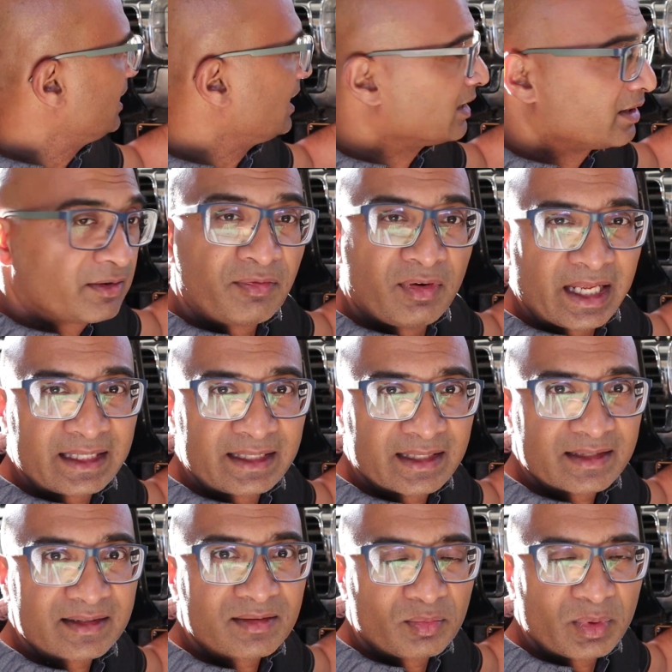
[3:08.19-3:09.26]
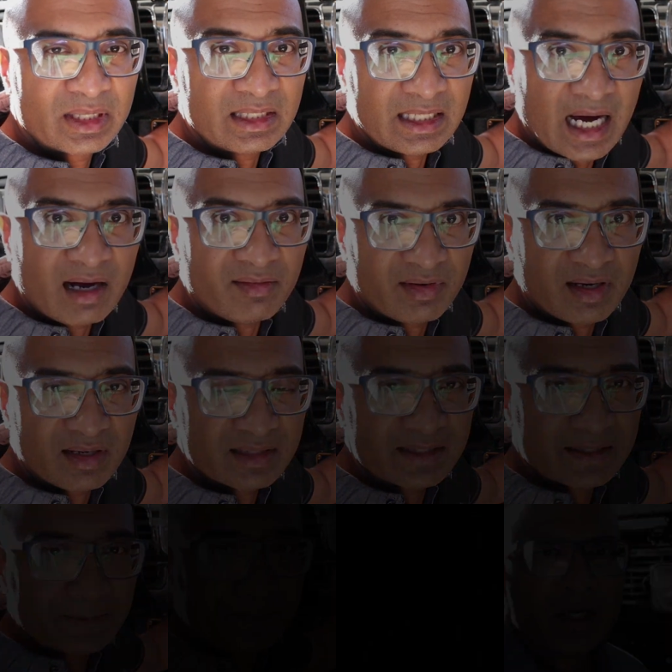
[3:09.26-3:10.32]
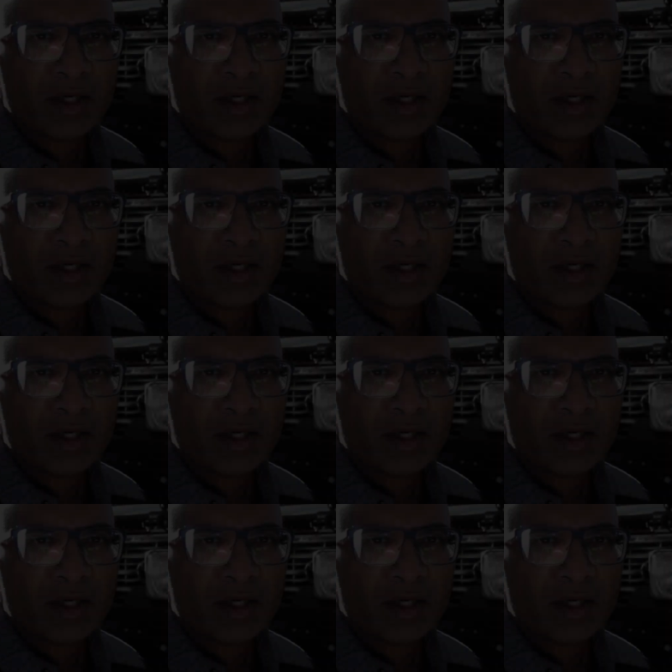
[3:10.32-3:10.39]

reflectors with Navas.